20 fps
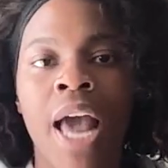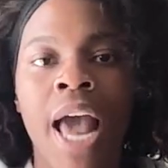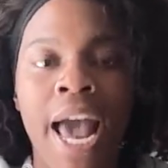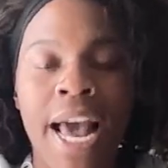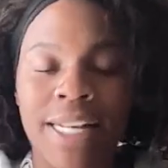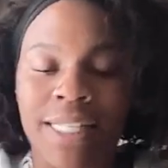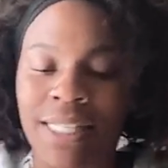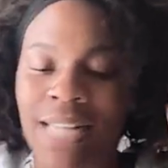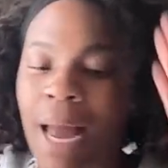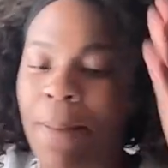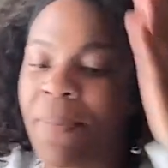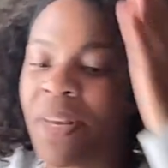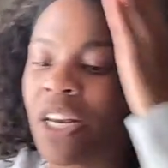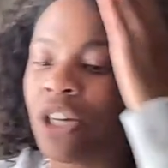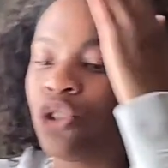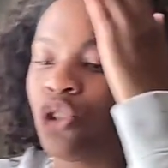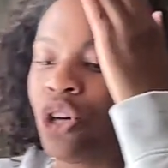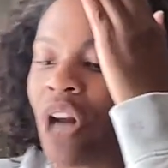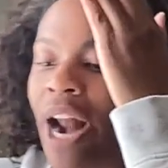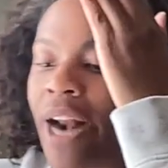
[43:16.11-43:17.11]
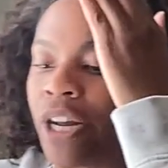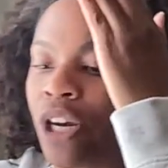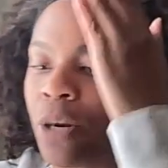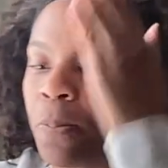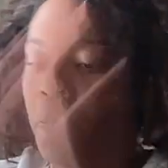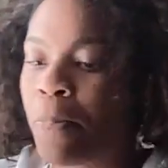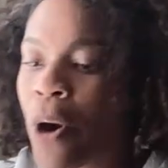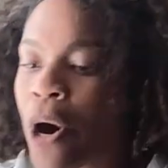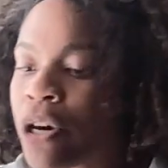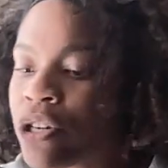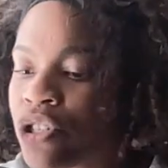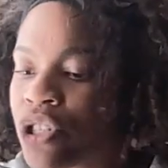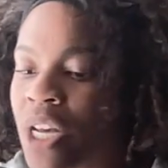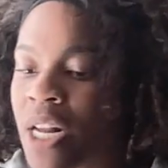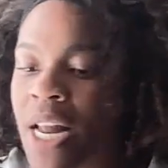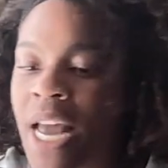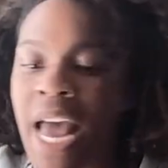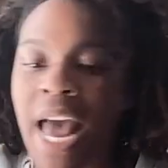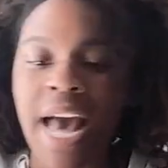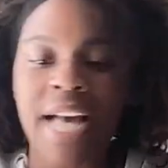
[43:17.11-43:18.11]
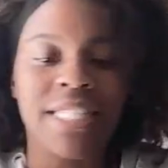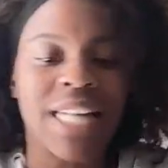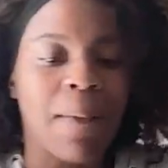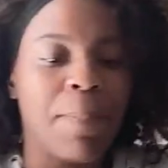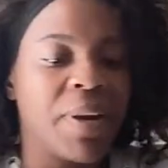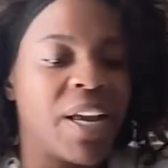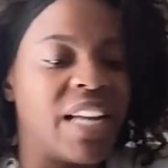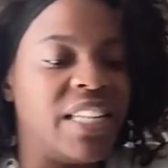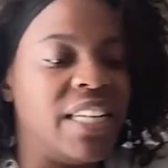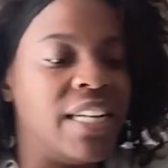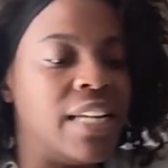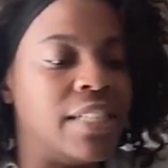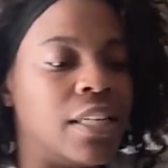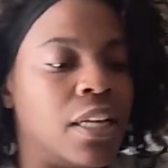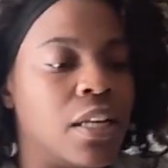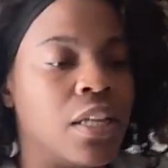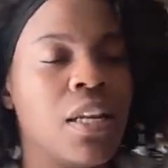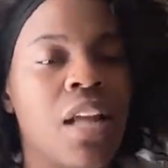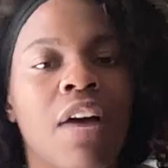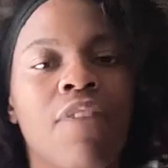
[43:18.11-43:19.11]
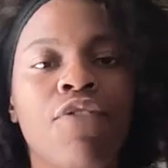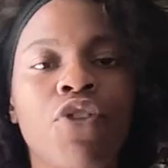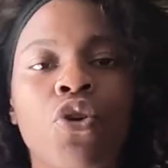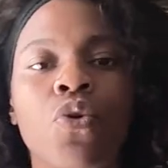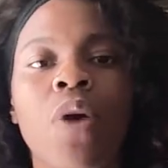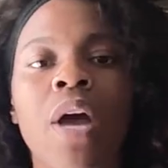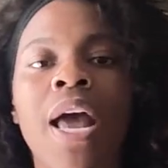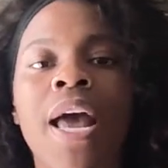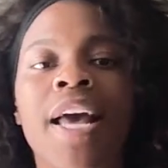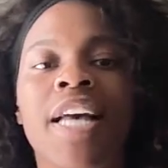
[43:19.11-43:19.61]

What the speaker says: It's not because you're not a good person. It's not because he doesn't love you.